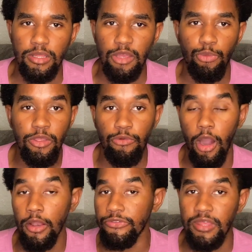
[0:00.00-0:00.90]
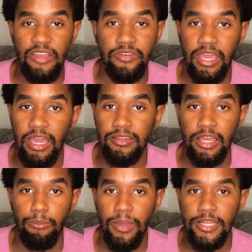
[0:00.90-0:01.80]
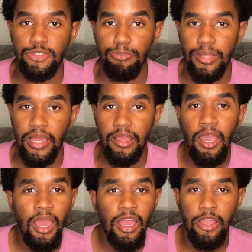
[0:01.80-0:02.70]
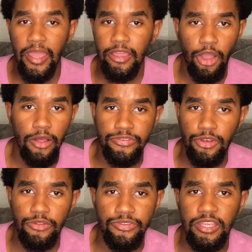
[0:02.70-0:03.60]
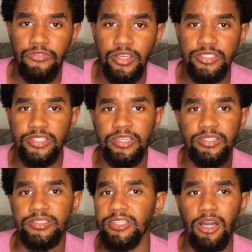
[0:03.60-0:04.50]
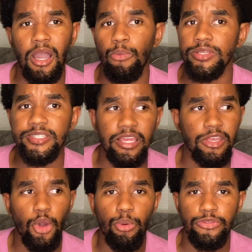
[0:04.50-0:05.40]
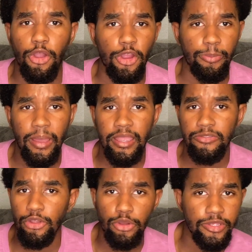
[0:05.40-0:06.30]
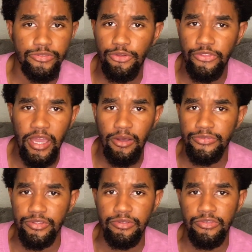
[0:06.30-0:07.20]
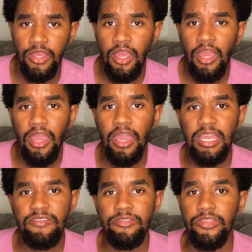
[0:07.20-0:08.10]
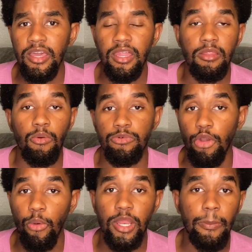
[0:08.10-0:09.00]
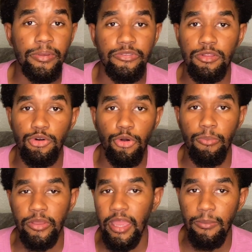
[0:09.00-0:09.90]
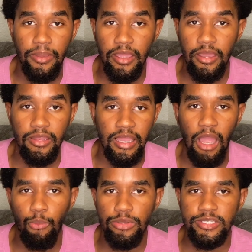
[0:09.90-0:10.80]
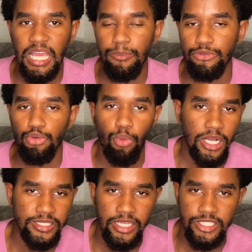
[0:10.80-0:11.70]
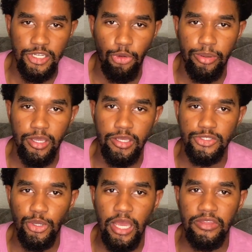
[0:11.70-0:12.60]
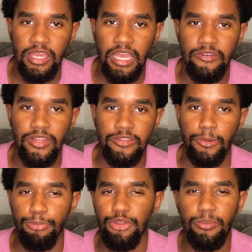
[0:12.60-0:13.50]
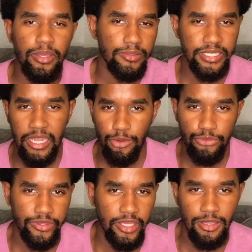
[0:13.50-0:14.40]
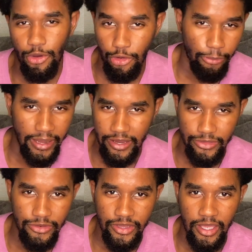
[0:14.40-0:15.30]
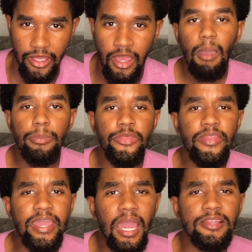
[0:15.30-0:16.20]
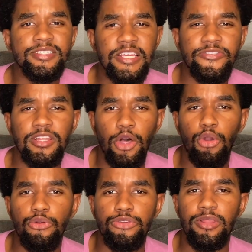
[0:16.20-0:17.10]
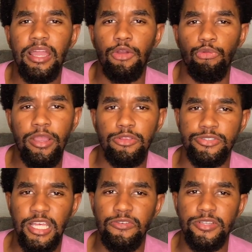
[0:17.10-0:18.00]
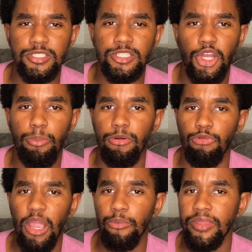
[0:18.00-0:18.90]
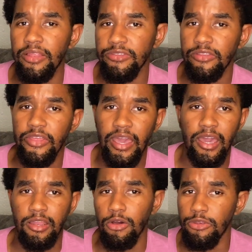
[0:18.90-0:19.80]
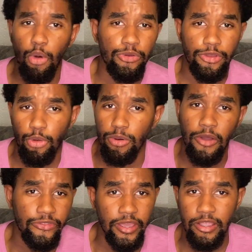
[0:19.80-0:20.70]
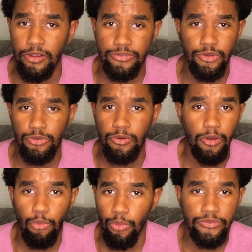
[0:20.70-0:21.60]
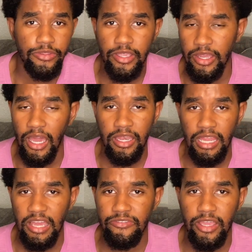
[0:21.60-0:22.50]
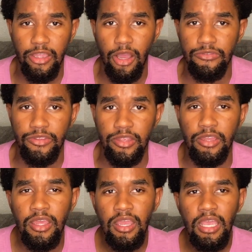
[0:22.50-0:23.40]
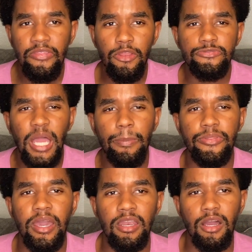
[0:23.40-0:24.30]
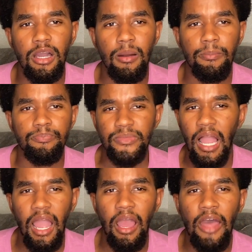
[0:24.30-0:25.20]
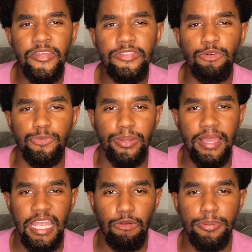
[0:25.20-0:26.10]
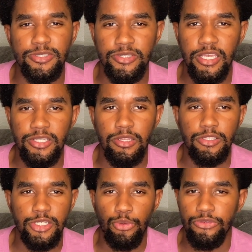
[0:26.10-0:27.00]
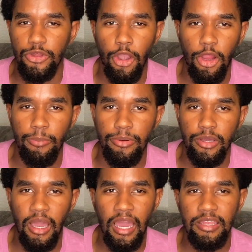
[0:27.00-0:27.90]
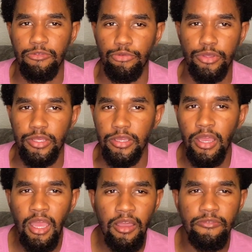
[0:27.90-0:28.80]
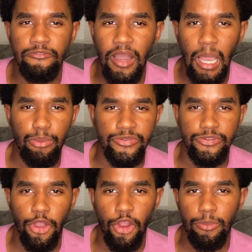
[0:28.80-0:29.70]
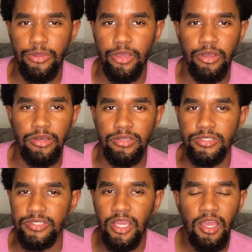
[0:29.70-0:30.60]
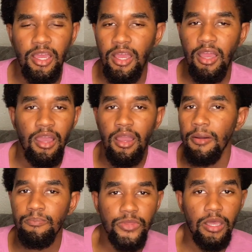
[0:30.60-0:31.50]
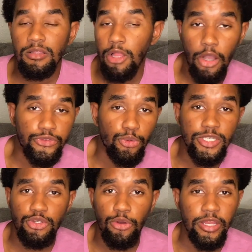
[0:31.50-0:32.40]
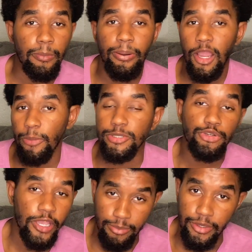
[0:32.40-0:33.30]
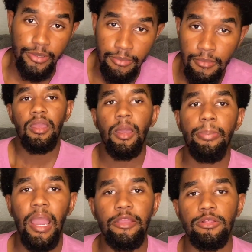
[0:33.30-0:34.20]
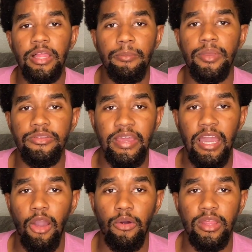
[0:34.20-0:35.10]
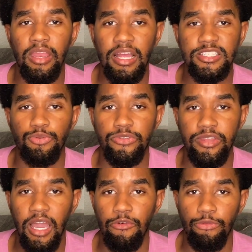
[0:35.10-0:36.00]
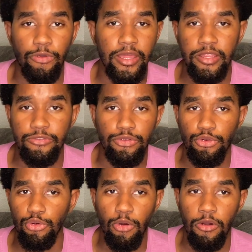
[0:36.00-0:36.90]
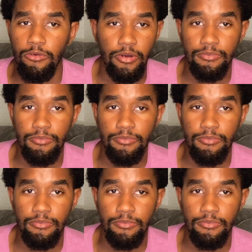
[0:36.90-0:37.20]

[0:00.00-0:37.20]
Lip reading: Like, we honestly haven't had like major black gay content on TV since, I wanna say Noah's Ark back in the early 2000s. And even then, growing up as a little gay man, like, I wasn't able to watch that show because you had to have, like, the premium channels to get Logo back in the day. But then they kind of shifted Logo to, like, a regular television show. But right when they did that, Noah's Ark went off the air. So, once again, I didn't have gay content. And then on top of that, I think there was black gay representation in the show Star, but I didn't really vibe with Star because, long story short, Empire betrayed me. Empire let me down, and I just was not ready to...